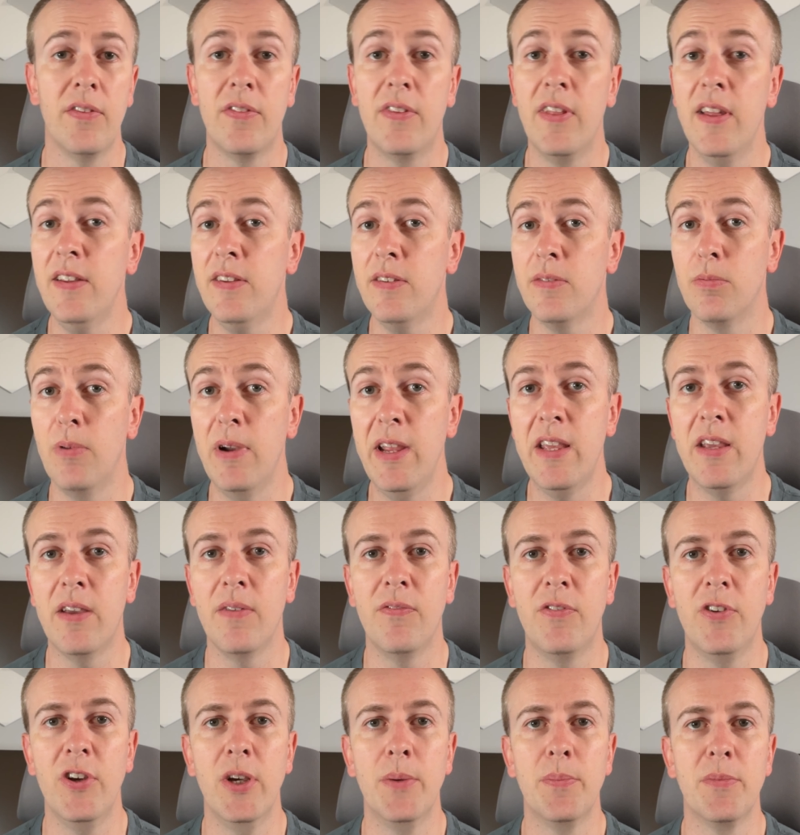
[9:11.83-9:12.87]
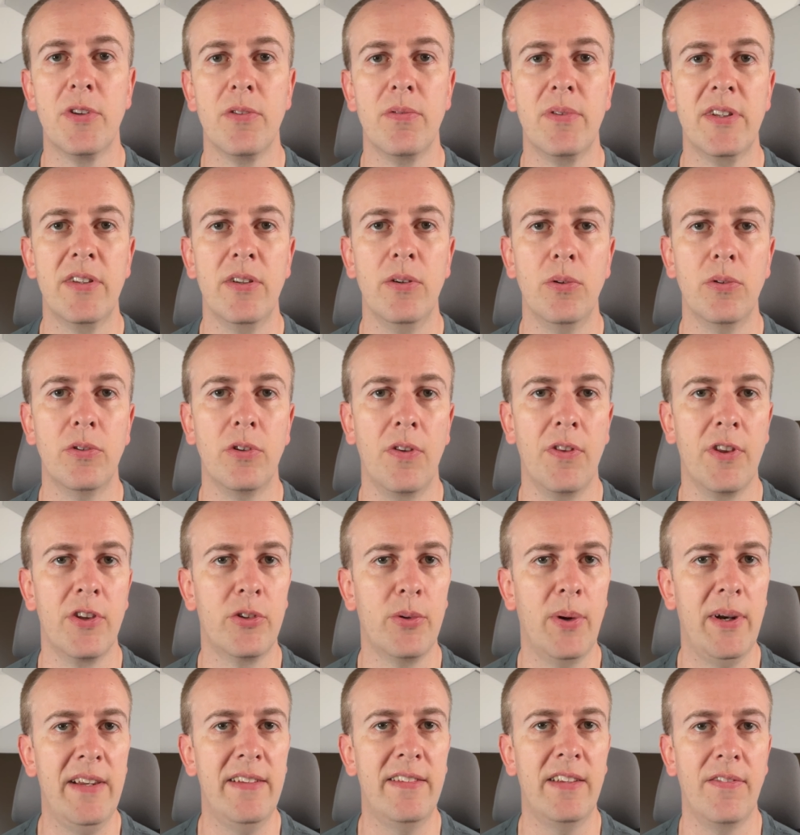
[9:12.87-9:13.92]
This reconfirms the results on the
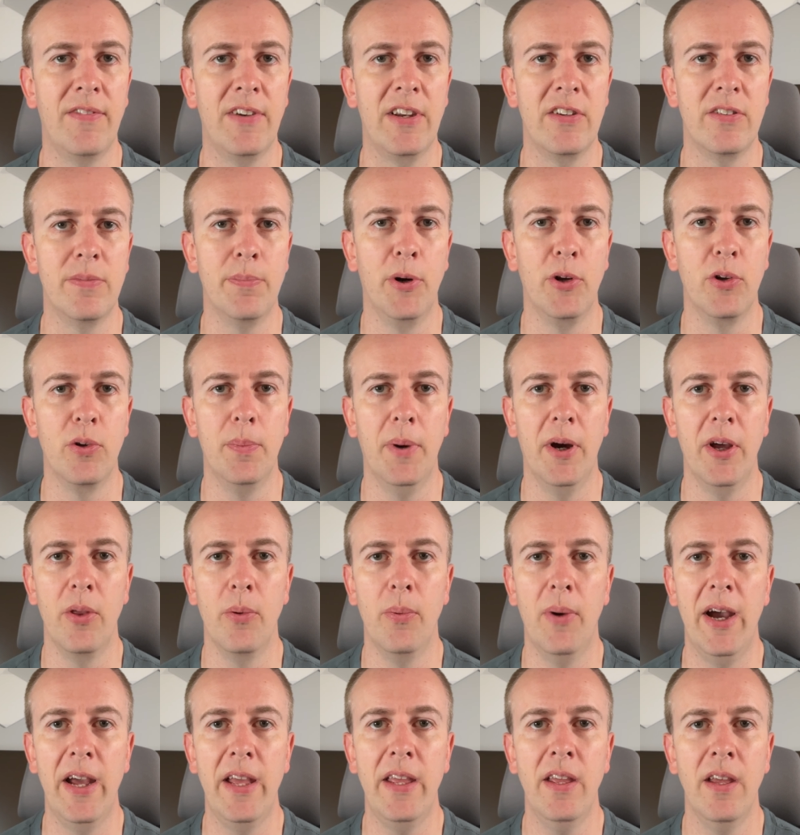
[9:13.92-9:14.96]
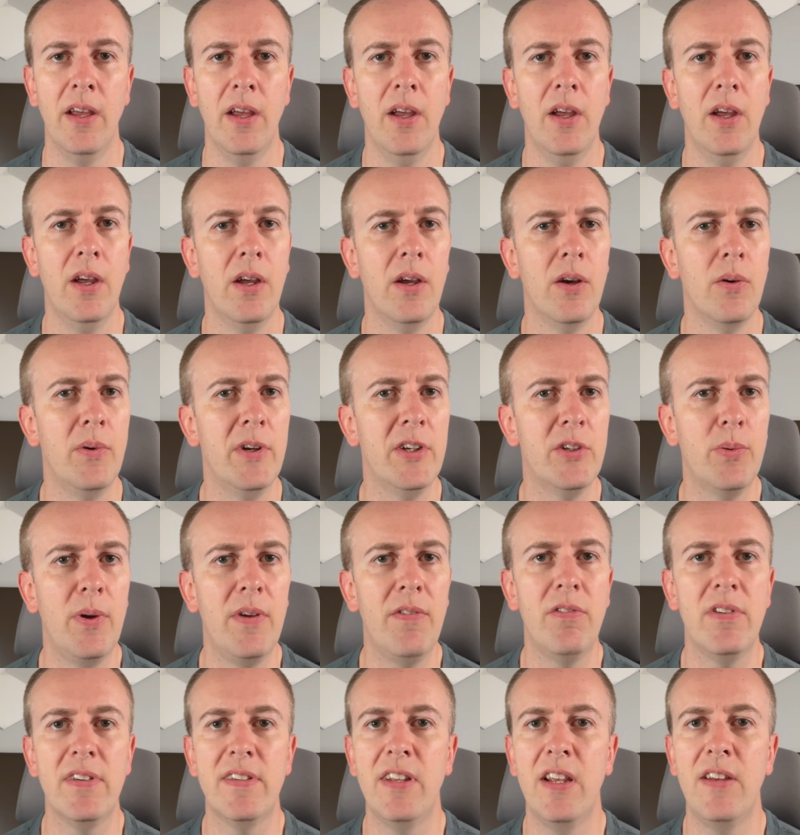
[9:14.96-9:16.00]
27-inch model, by the way, which
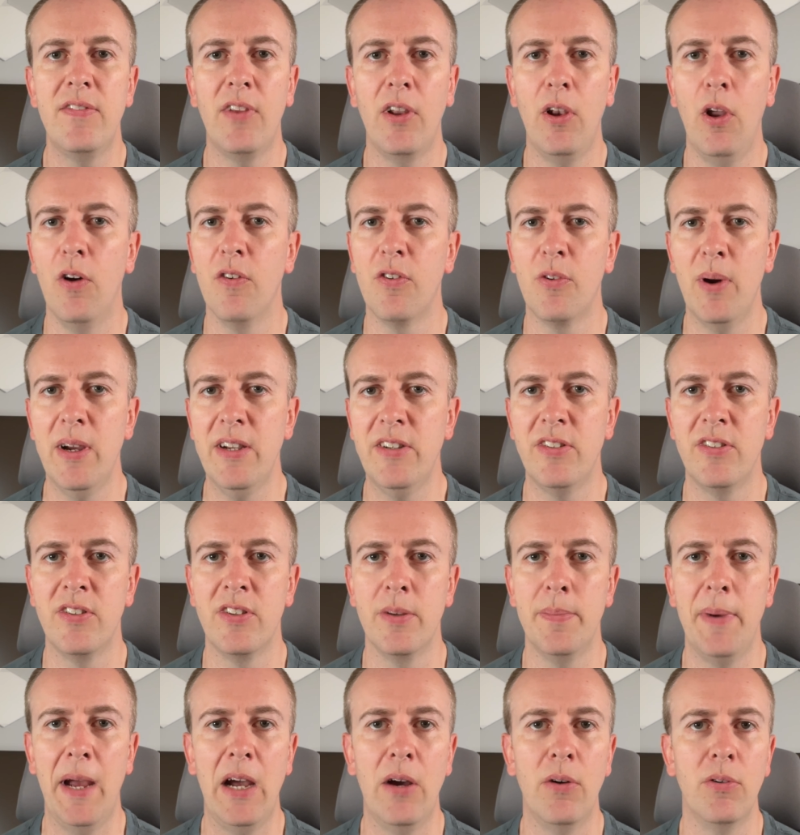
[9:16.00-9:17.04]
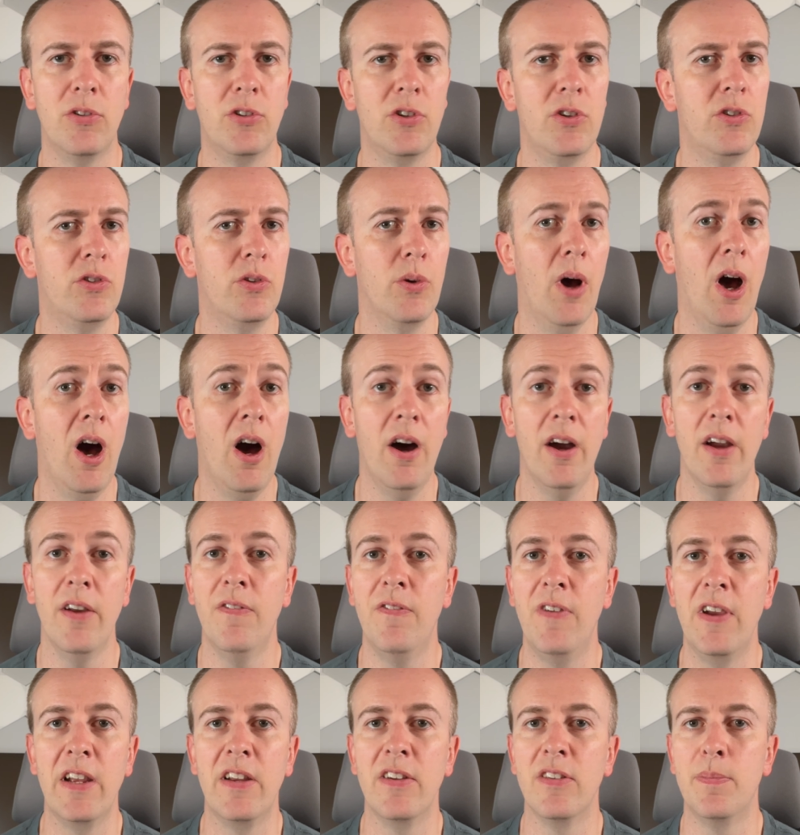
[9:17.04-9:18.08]
we've received a lot of questions about due to higher
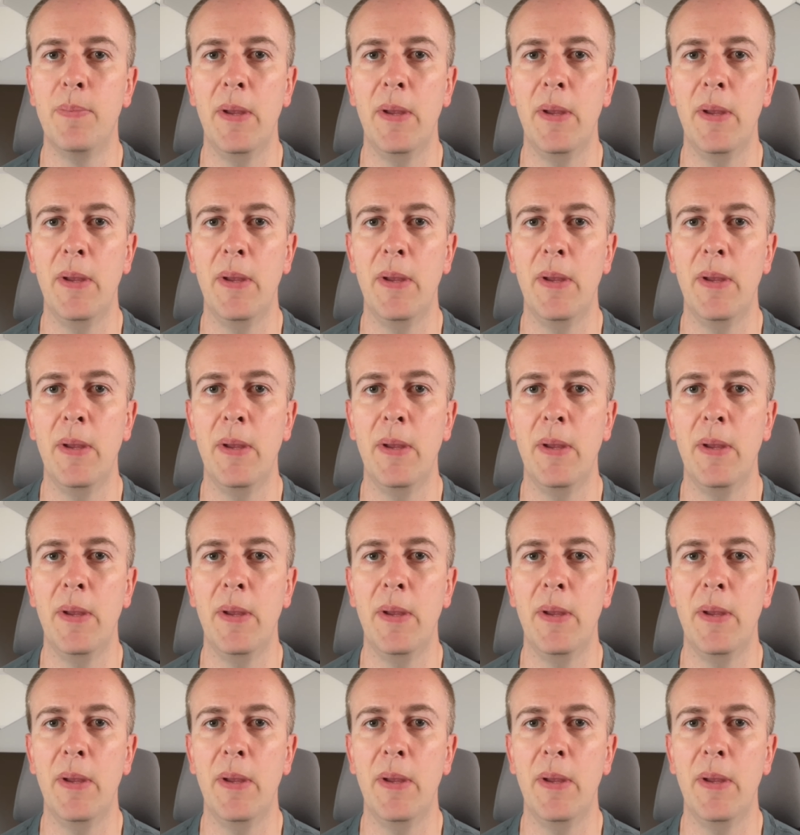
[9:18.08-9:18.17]
figures